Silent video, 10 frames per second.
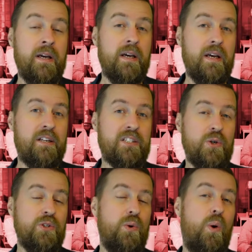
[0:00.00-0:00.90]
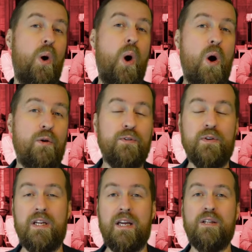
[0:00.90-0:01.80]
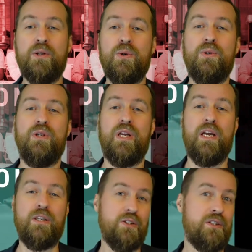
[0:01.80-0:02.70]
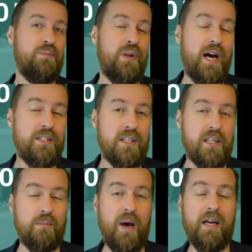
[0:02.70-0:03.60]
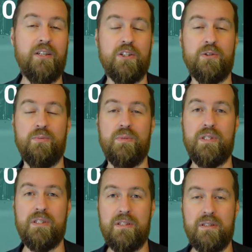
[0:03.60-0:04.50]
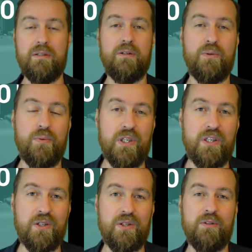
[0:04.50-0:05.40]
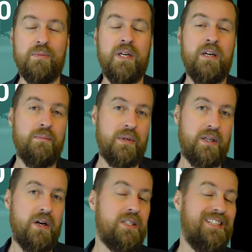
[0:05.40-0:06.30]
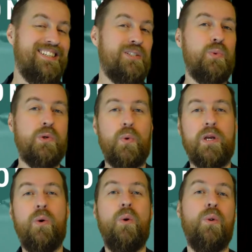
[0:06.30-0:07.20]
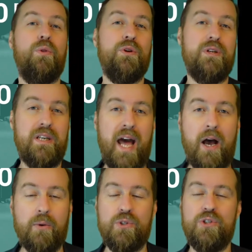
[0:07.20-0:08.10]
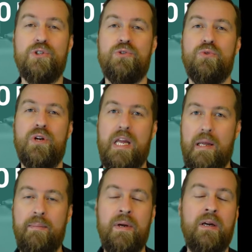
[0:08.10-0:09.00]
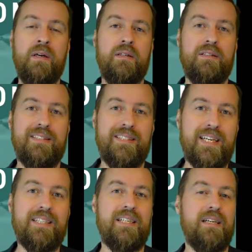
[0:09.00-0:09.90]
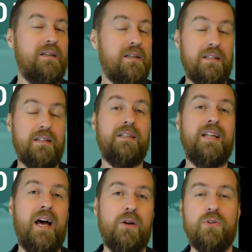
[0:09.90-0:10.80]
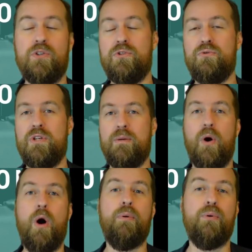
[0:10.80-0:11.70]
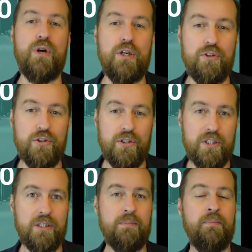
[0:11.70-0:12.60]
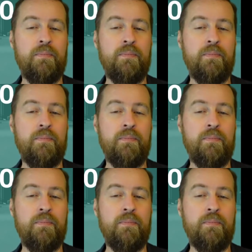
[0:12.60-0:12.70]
It's also often included in your supply chain management curriculum because it is what we call the downstream setting, the downstream operations.